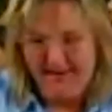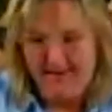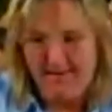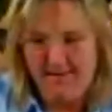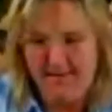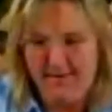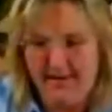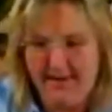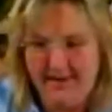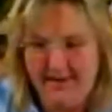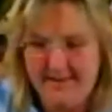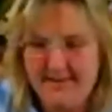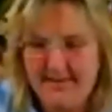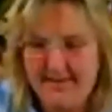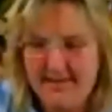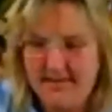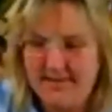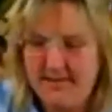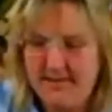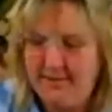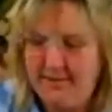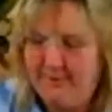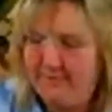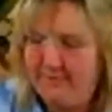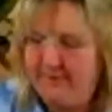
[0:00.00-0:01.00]
Okay,
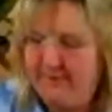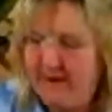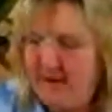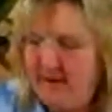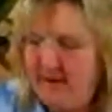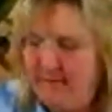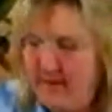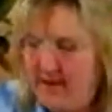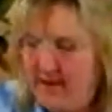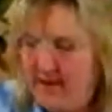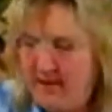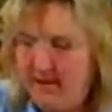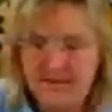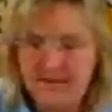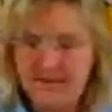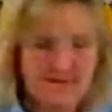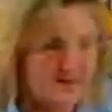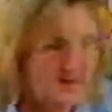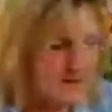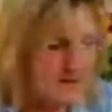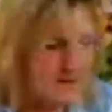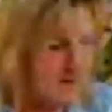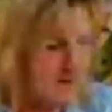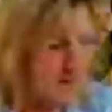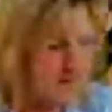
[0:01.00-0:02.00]
6 5/8.
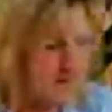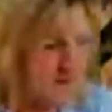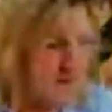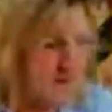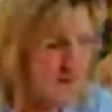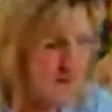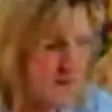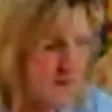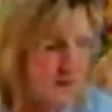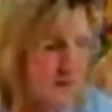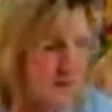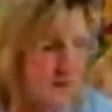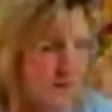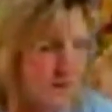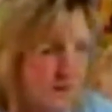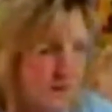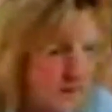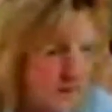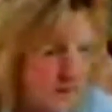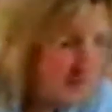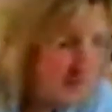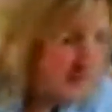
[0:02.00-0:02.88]
So I'm